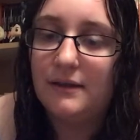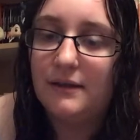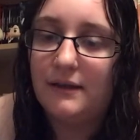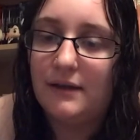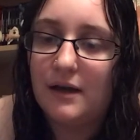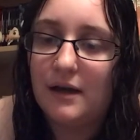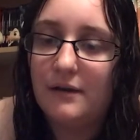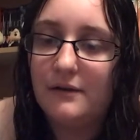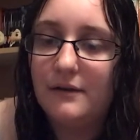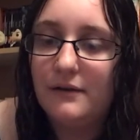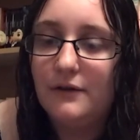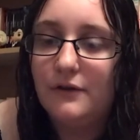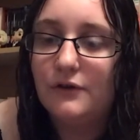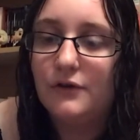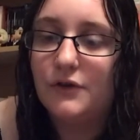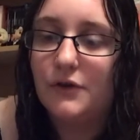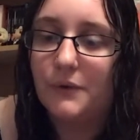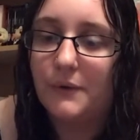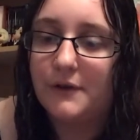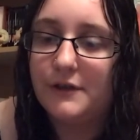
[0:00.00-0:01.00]
Young,
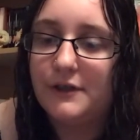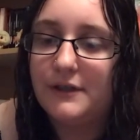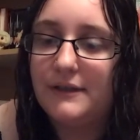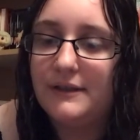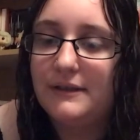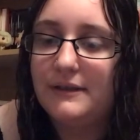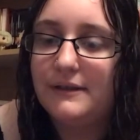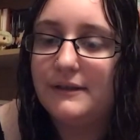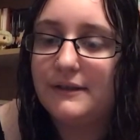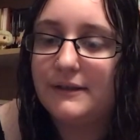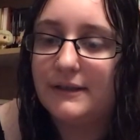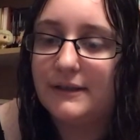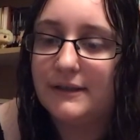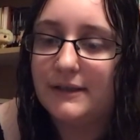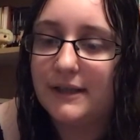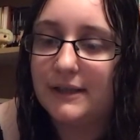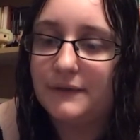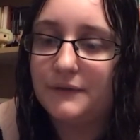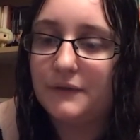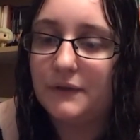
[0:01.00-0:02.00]
gorgeous,
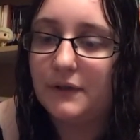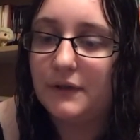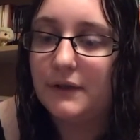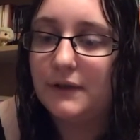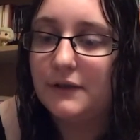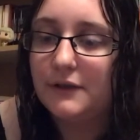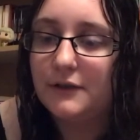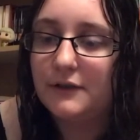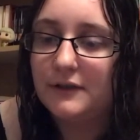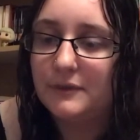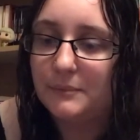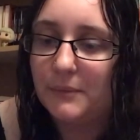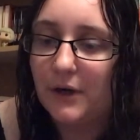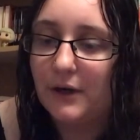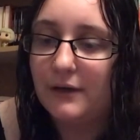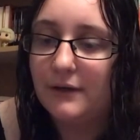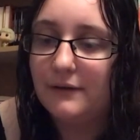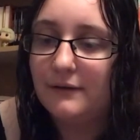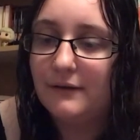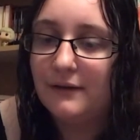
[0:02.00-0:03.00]
successful,
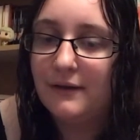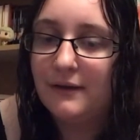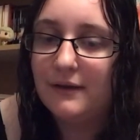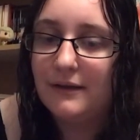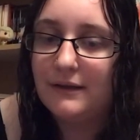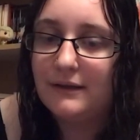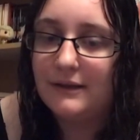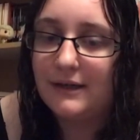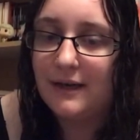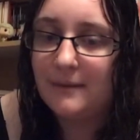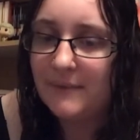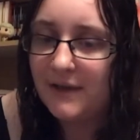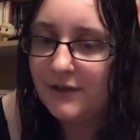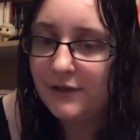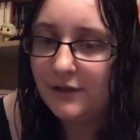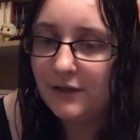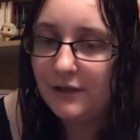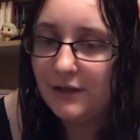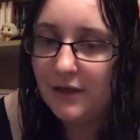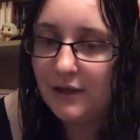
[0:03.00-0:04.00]
smart. Did I
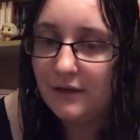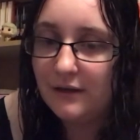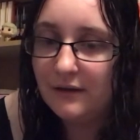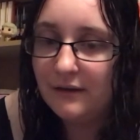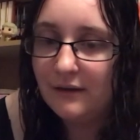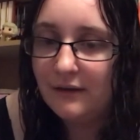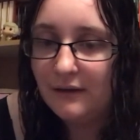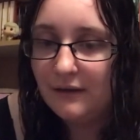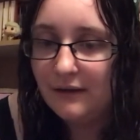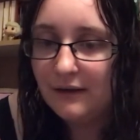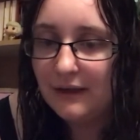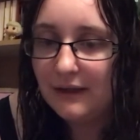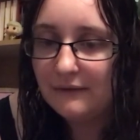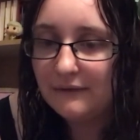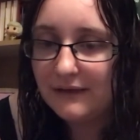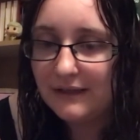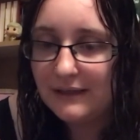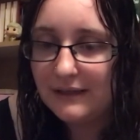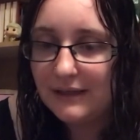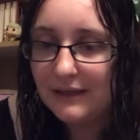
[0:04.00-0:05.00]
mention young? If
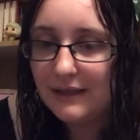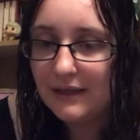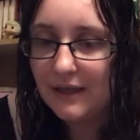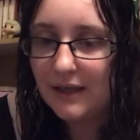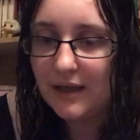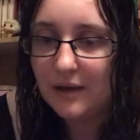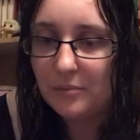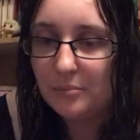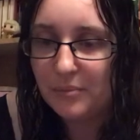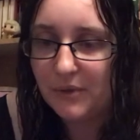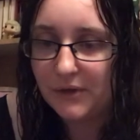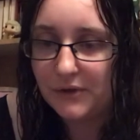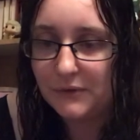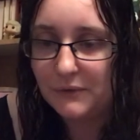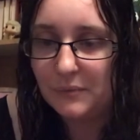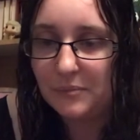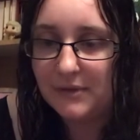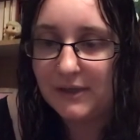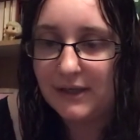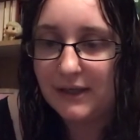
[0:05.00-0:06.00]
I did, it bears
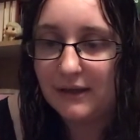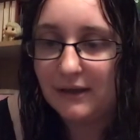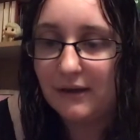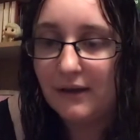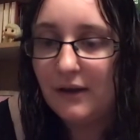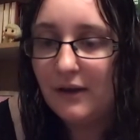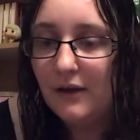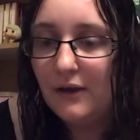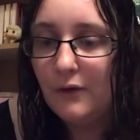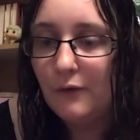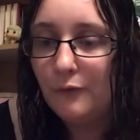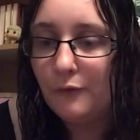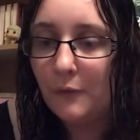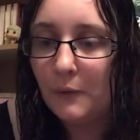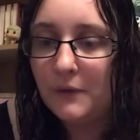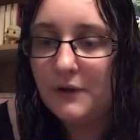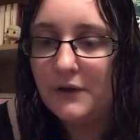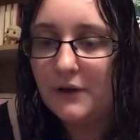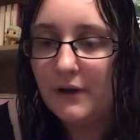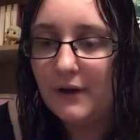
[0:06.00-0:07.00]
repeating.
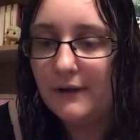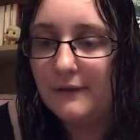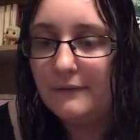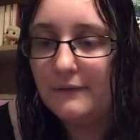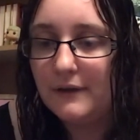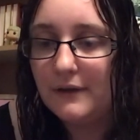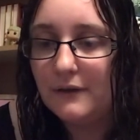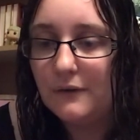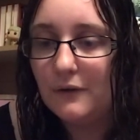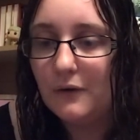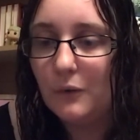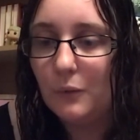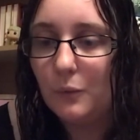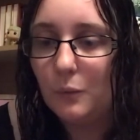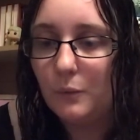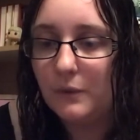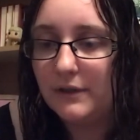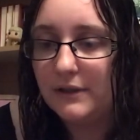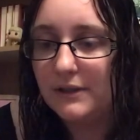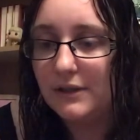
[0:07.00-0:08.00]
Ford Donovan
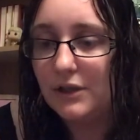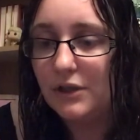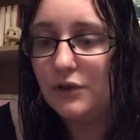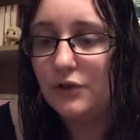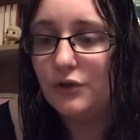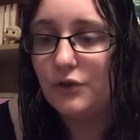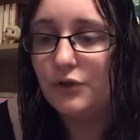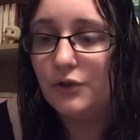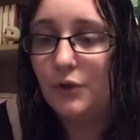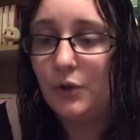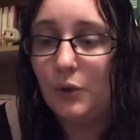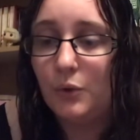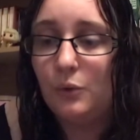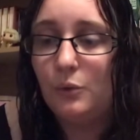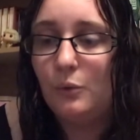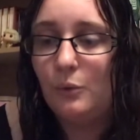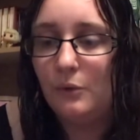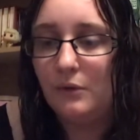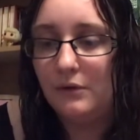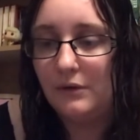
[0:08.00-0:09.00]
was
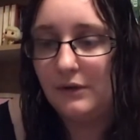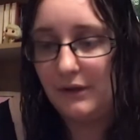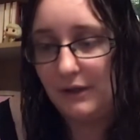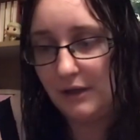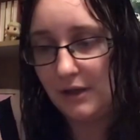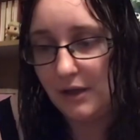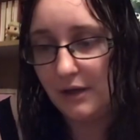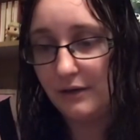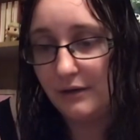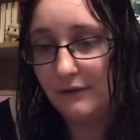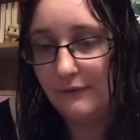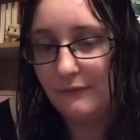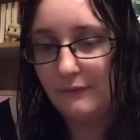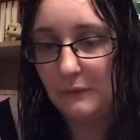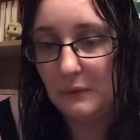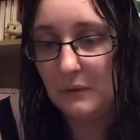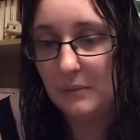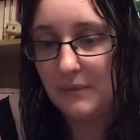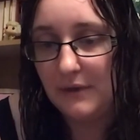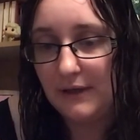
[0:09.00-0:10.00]
too young
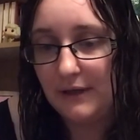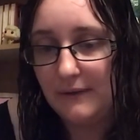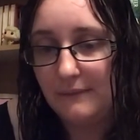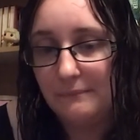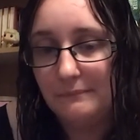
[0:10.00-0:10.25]
for me.